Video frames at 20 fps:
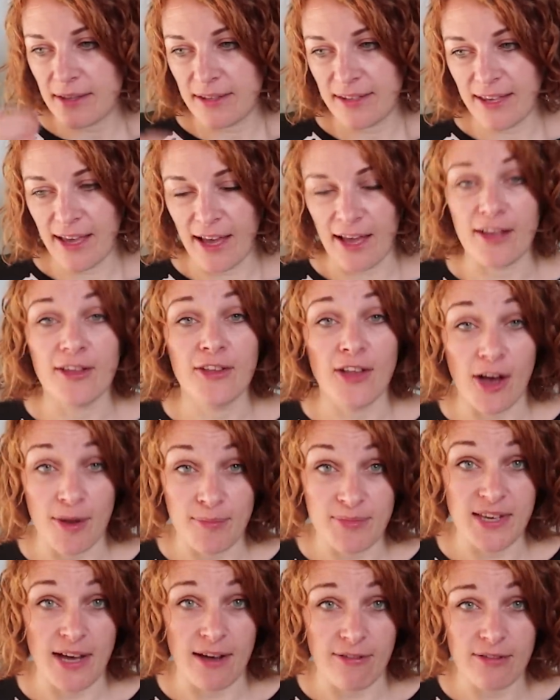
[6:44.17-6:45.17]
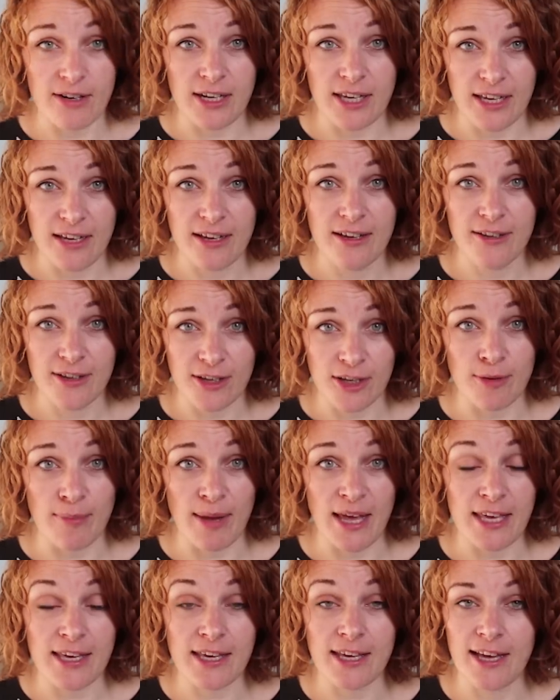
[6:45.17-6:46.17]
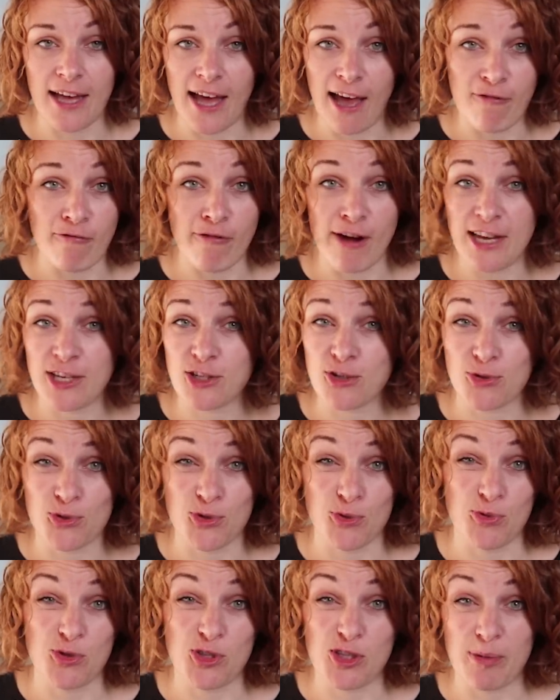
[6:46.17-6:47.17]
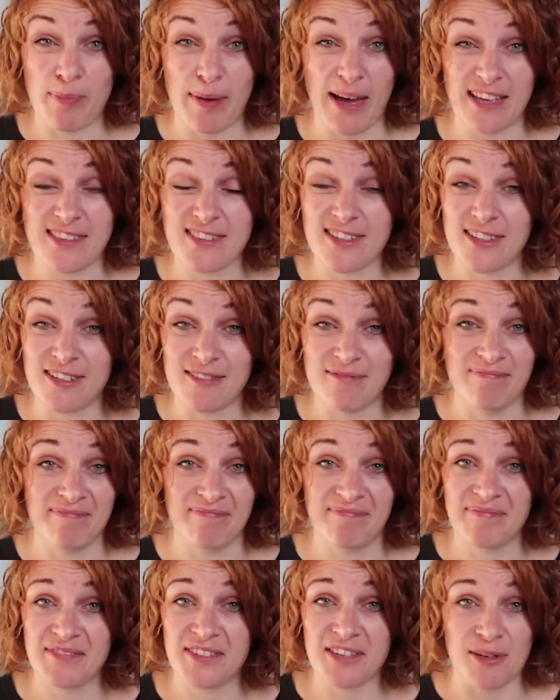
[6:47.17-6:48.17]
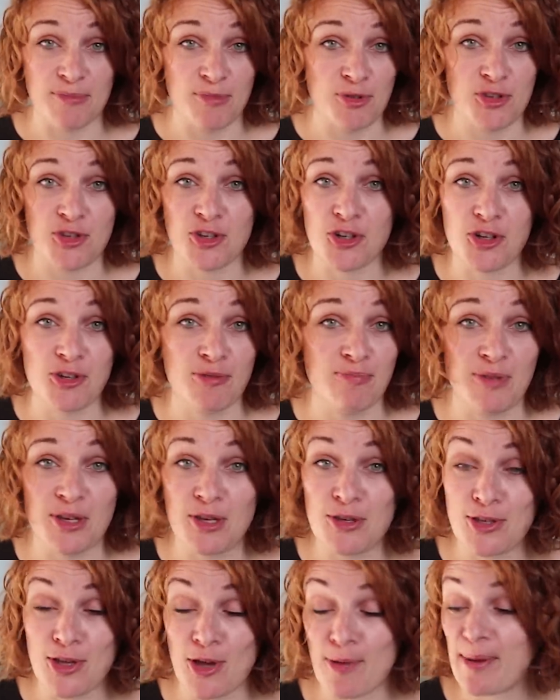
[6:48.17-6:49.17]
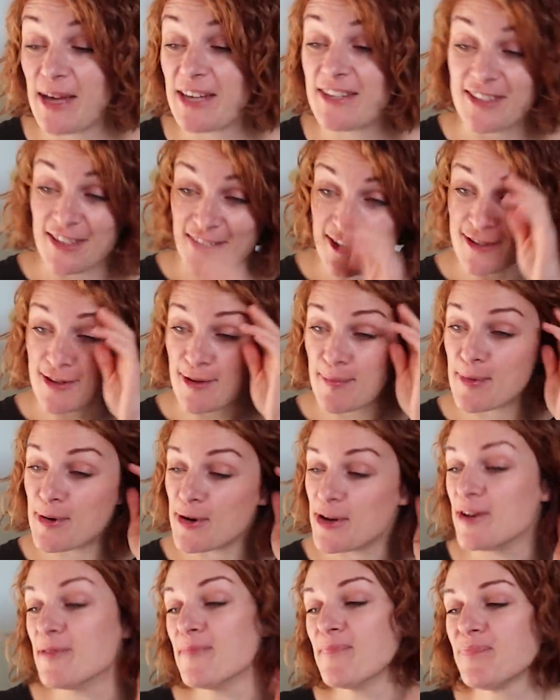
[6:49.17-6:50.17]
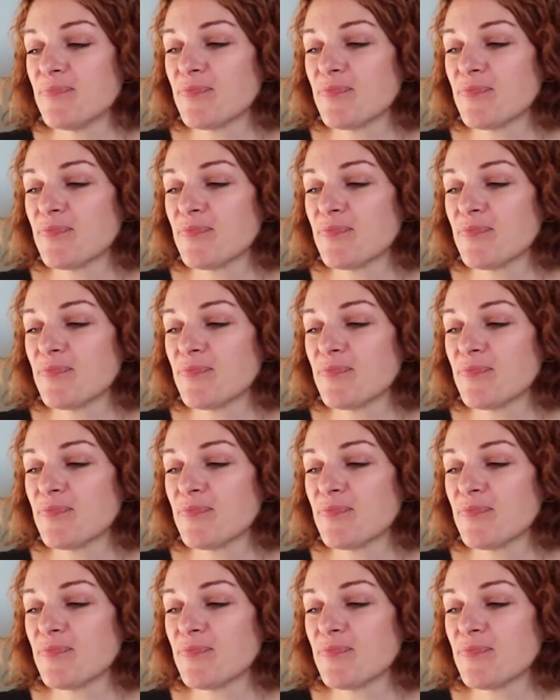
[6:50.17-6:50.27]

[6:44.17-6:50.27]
Yeah, I'm definitely gonna make it. And Rachel's altered the pattern, so I'm just gonna use her pattern at some point.